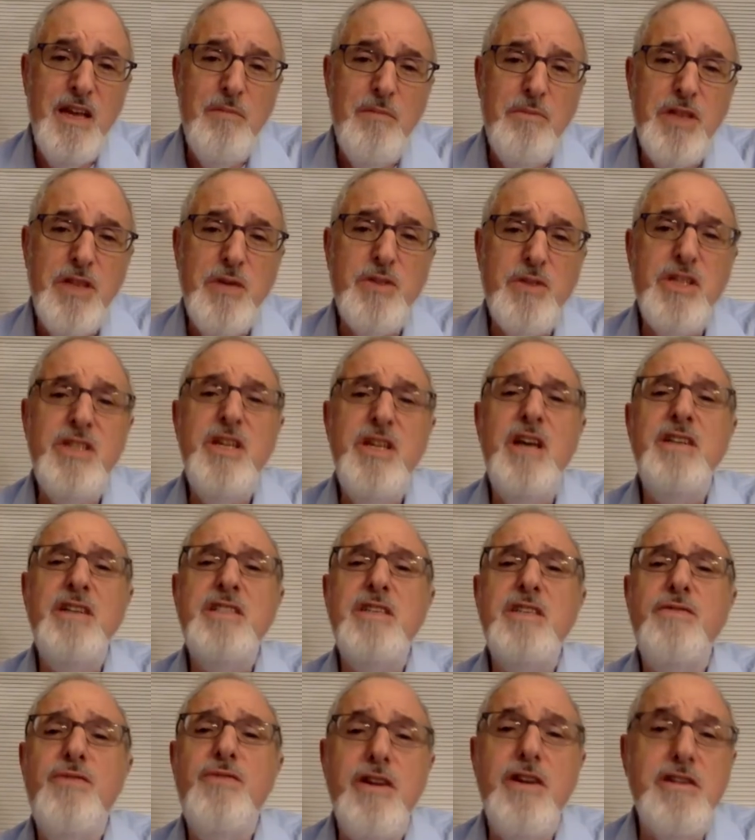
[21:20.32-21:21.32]
But there was a young
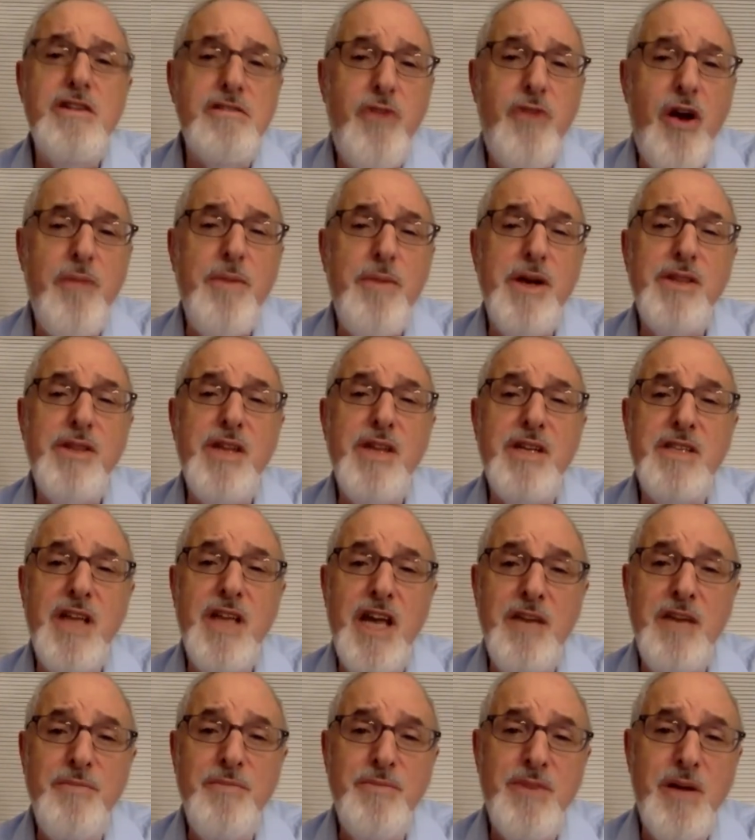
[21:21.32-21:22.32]
Sephardic rabbi at that
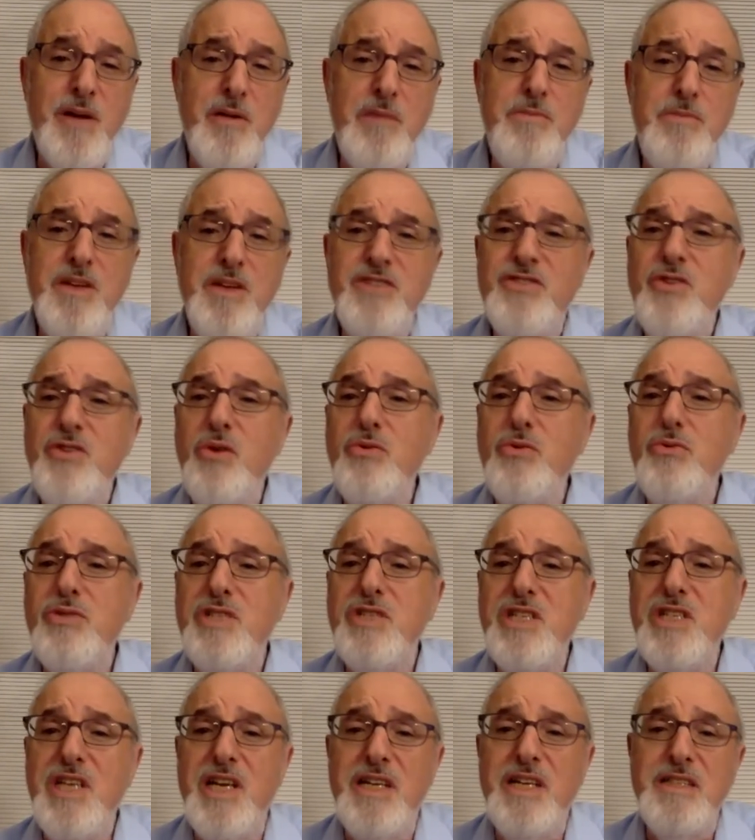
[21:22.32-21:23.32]
time, Rabbi Benzion
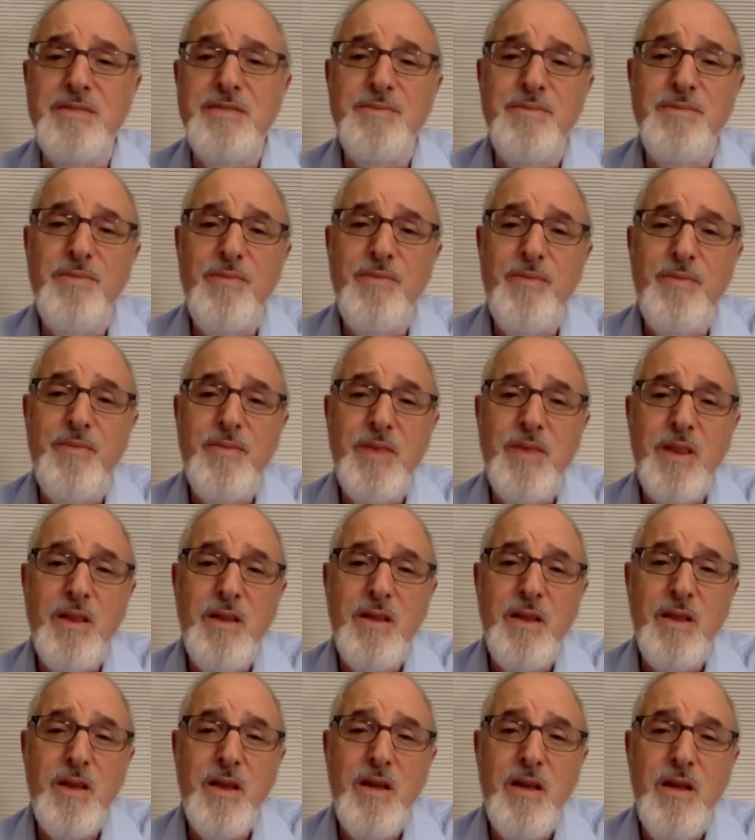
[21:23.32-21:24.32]
Uziel,
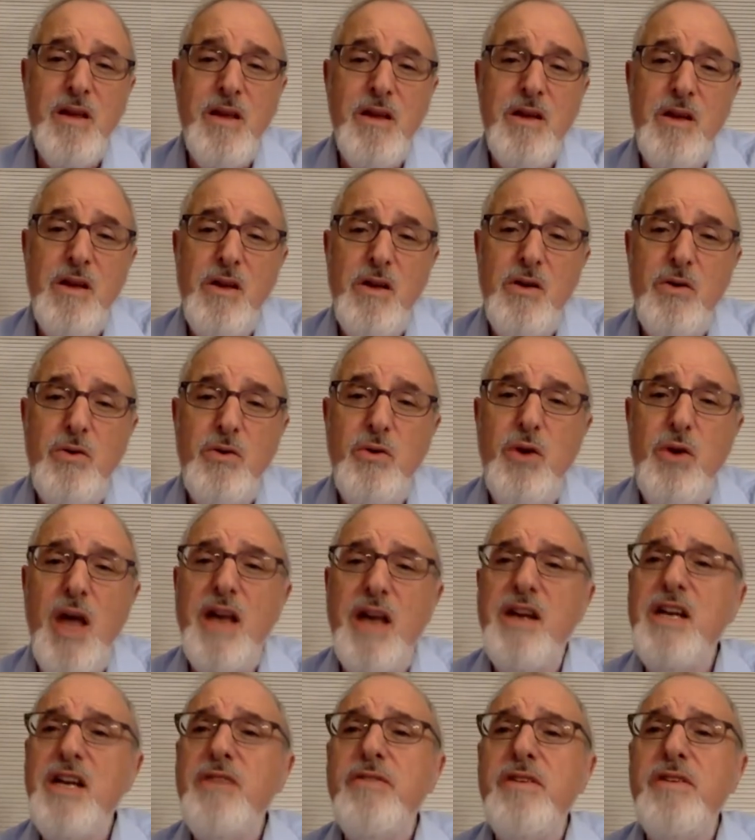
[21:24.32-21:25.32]
who had
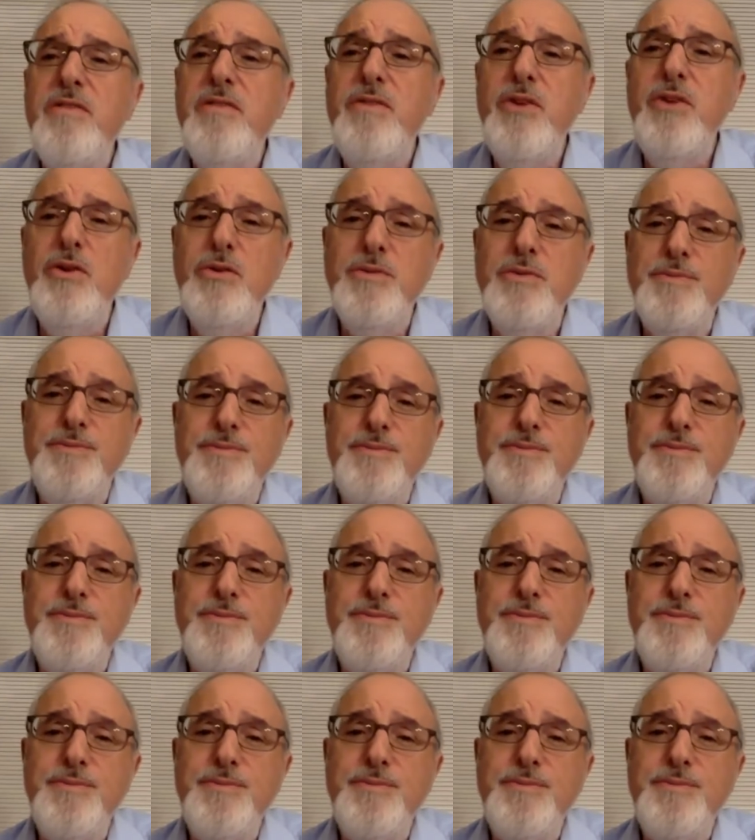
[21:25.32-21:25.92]
a different view.